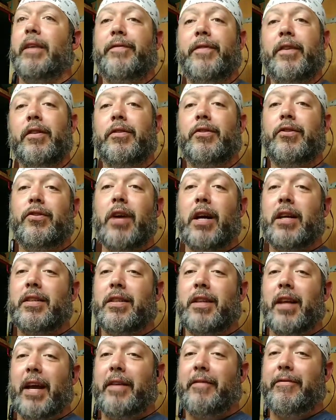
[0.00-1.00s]
If you're
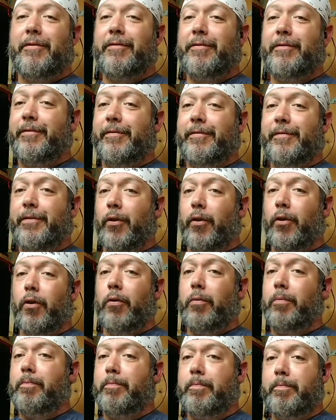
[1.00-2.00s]
dressed like
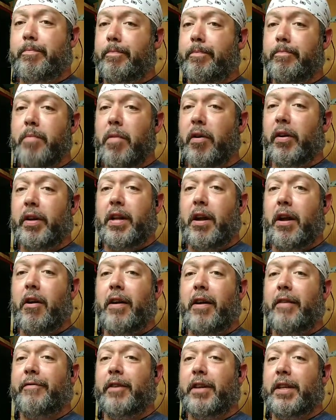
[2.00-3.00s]
full
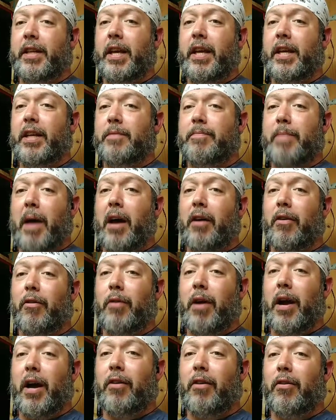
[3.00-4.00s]
military fatigues,
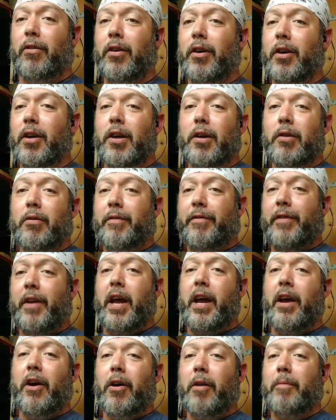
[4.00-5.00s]
battle rattle
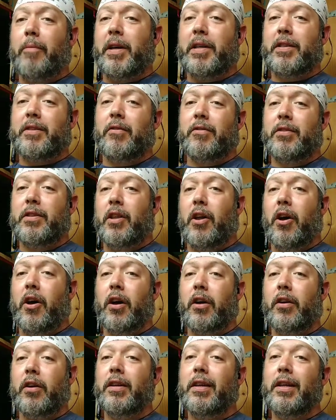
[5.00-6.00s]
with an AR pistol
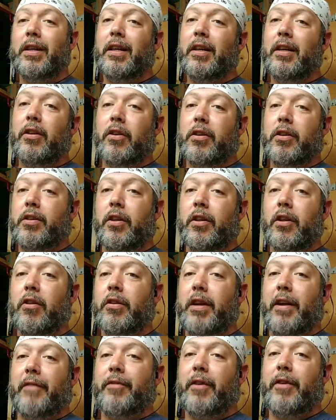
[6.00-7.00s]
slung, looks a
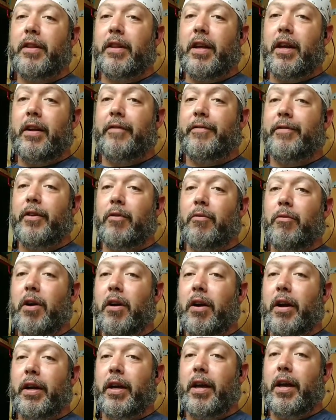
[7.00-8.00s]
little different than if
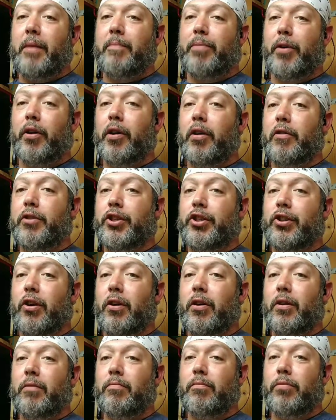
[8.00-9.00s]
you're wearing a polo
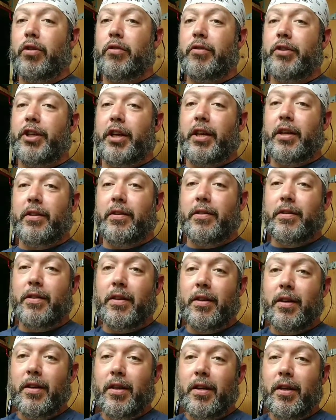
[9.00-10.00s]
shirt and blue
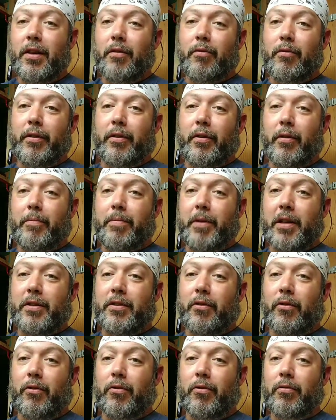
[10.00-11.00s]
jeans with your
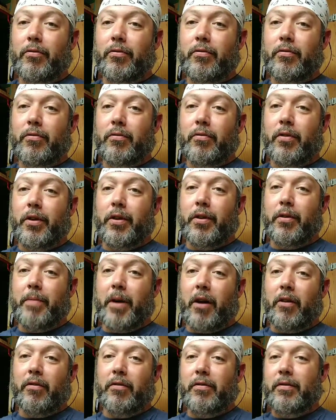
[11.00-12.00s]
pistol on
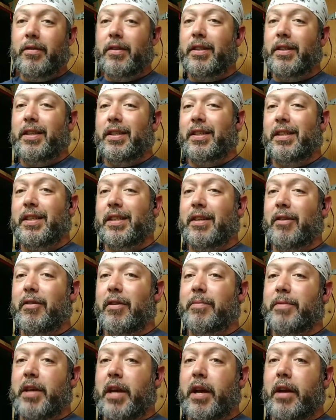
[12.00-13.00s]
your belt. You
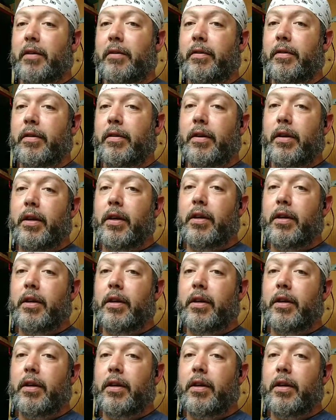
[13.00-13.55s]
see what I'm saying?